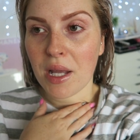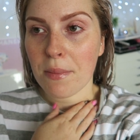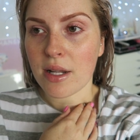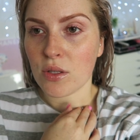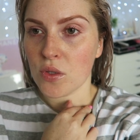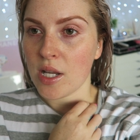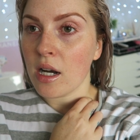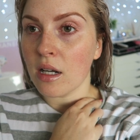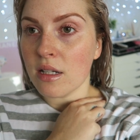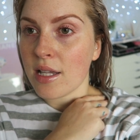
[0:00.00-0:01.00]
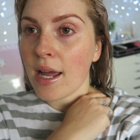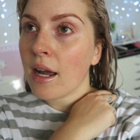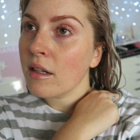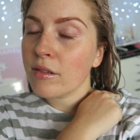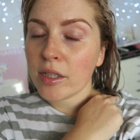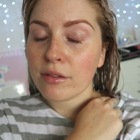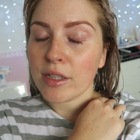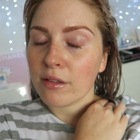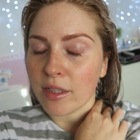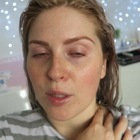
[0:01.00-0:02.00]
pet beds on sale and I was like, I really,
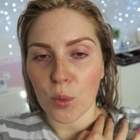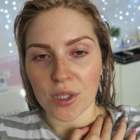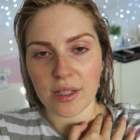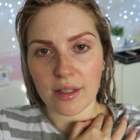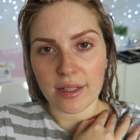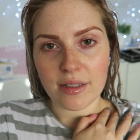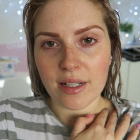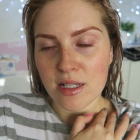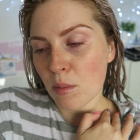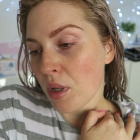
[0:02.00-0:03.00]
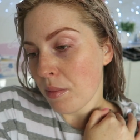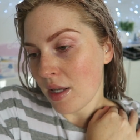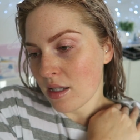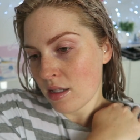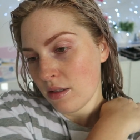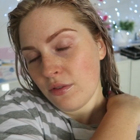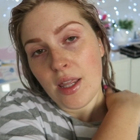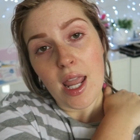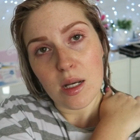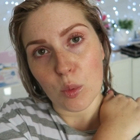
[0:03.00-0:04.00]
really, really want to like get some pet beds for
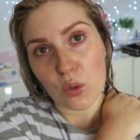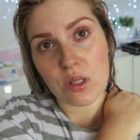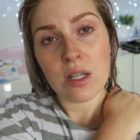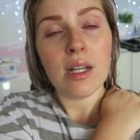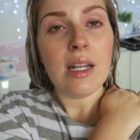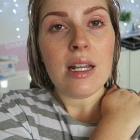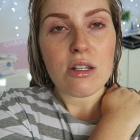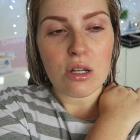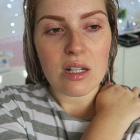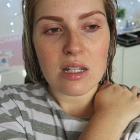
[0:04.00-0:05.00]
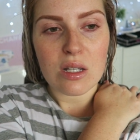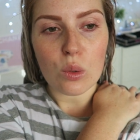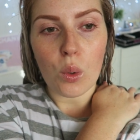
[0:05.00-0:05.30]
the animals. So there's this